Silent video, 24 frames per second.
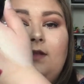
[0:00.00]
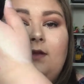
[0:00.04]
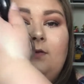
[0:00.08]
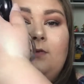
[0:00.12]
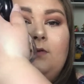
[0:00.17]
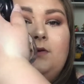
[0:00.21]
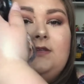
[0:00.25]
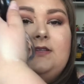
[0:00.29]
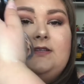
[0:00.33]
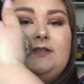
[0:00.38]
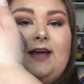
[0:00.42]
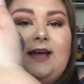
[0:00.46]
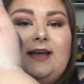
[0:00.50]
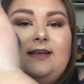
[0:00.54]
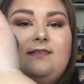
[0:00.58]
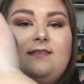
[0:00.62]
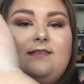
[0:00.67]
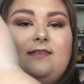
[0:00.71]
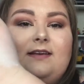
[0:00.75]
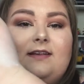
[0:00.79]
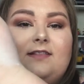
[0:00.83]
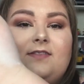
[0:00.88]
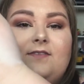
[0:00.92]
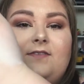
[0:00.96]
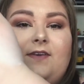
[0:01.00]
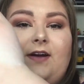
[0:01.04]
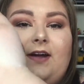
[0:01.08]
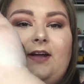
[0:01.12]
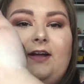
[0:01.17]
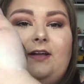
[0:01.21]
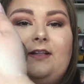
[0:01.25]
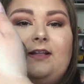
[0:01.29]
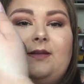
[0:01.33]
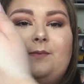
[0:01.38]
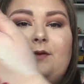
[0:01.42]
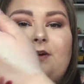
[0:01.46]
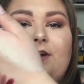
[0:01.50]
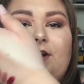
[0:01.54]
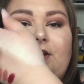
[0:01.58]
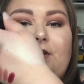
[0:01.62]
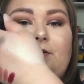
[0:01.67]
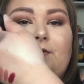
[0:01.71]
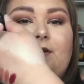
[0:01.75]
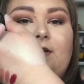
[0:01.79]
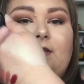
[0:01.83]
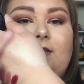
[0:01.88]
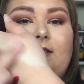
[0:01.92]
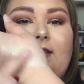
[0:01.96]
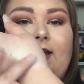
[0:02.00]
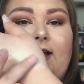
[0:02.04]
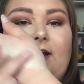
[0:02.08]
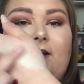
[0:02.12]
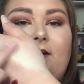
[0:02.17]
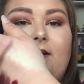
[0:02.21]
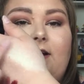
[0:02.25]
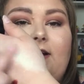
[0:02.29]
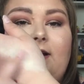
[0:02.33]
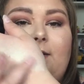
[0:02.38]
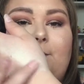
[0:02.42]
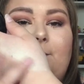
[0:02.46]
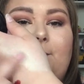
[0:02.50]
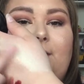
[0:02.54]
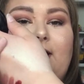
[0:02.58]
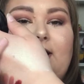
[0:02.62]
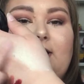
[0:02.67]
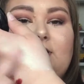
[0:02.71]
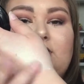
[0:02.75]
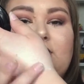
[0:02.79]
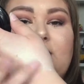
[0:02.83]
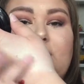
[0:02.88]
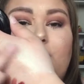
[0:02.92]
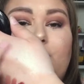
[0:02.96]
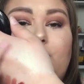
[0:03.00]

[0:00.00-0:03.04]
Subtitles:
what's nice is that it's very glimmery. You can layer it a bunch